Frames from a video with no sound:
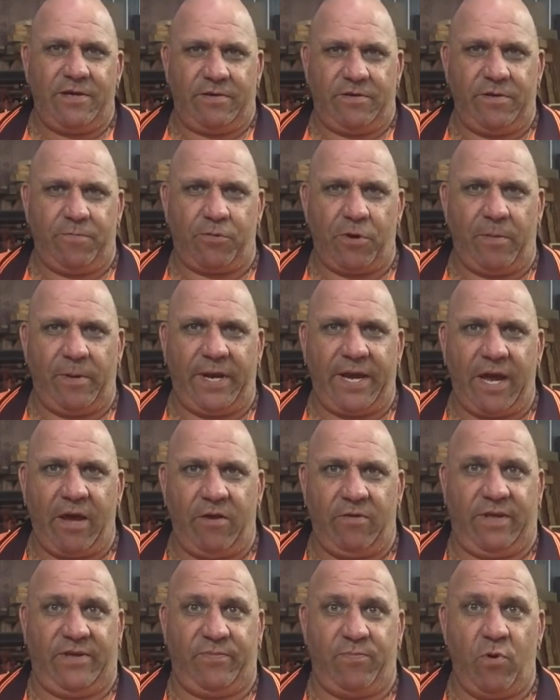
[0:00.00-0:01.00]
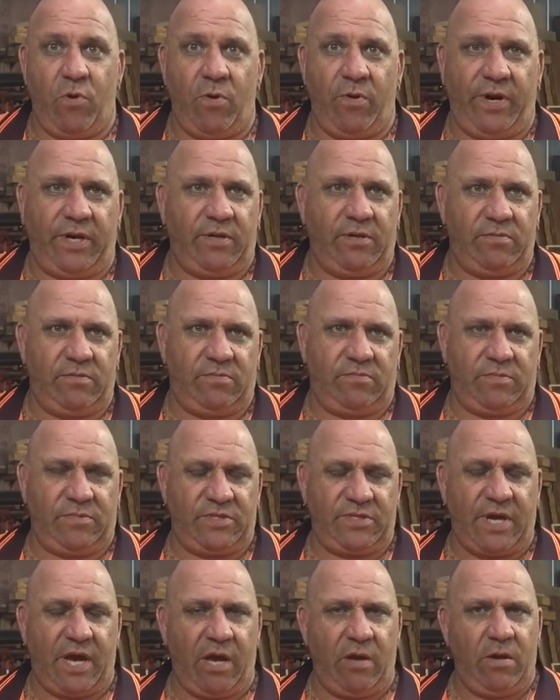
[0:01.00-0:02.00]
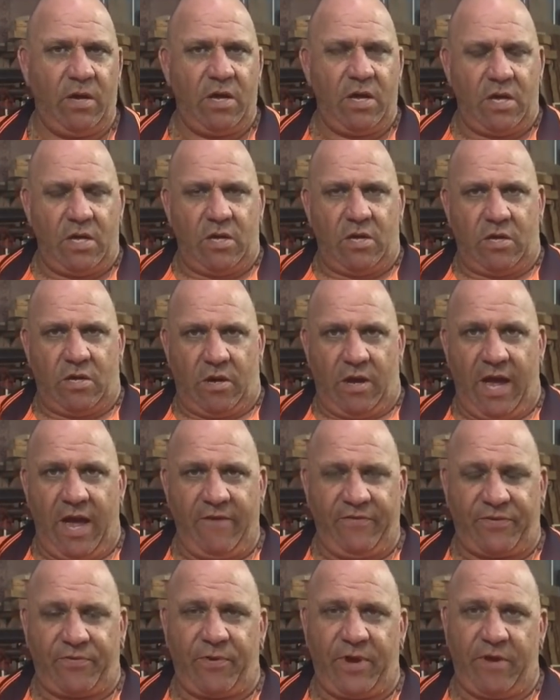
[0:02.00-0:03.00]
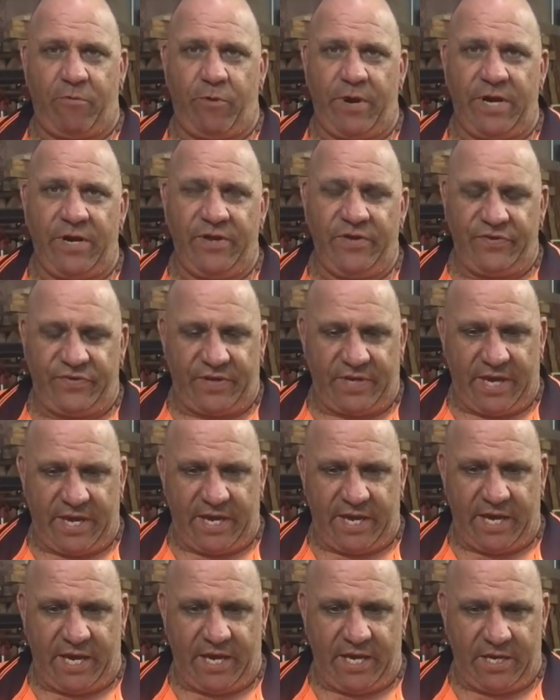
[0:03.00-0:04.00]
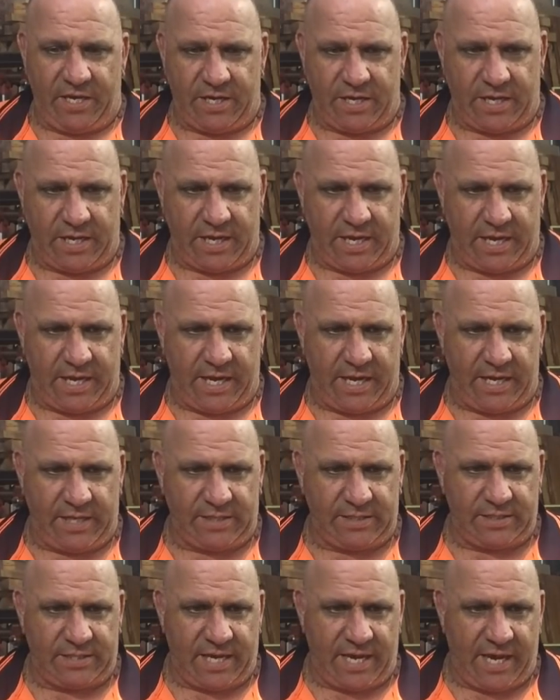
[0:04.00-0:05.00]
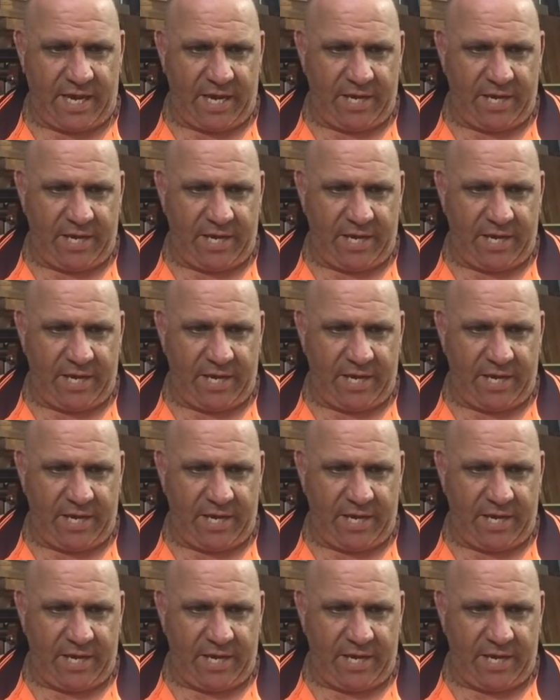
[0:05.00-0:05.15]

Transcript: you probably go, that's boring. So I have 3 winners, and they